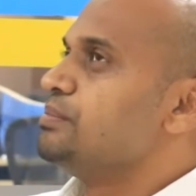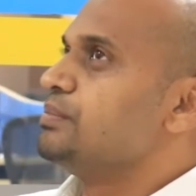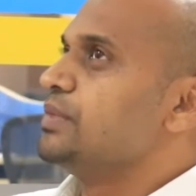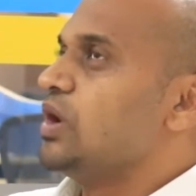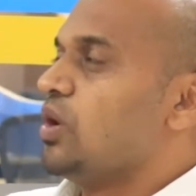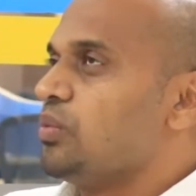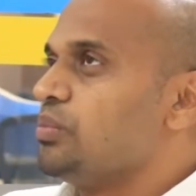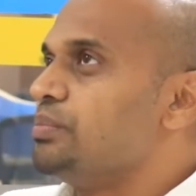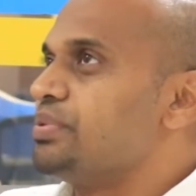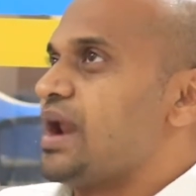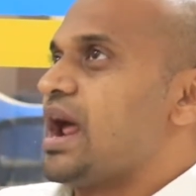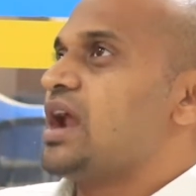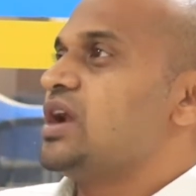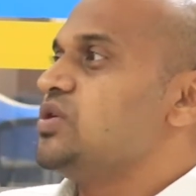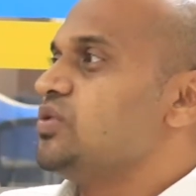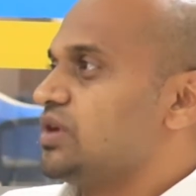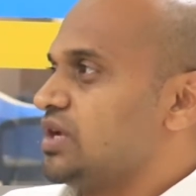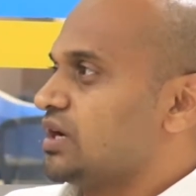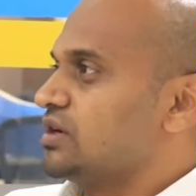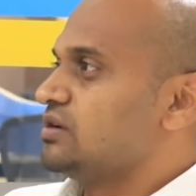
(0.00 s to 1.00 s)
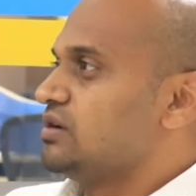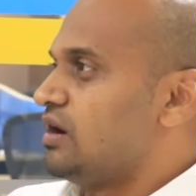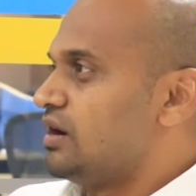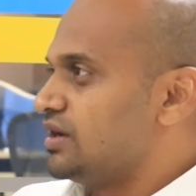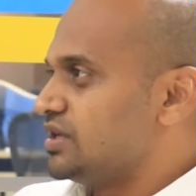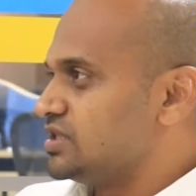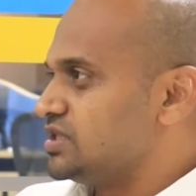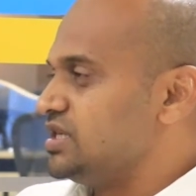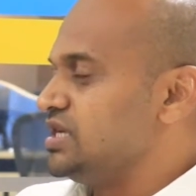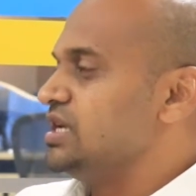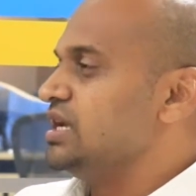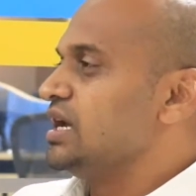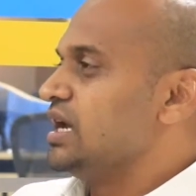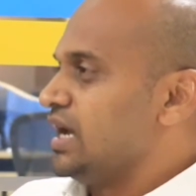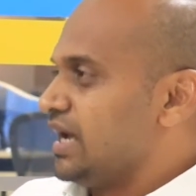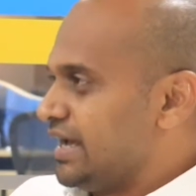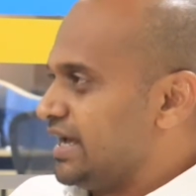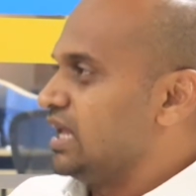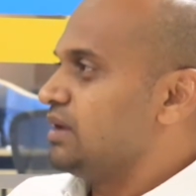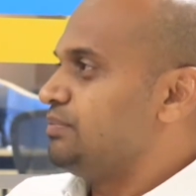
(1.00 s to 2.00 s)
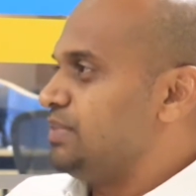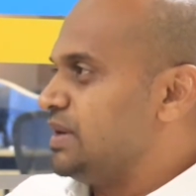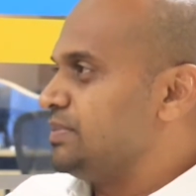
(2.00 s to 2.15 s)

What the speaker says: brand new technology, help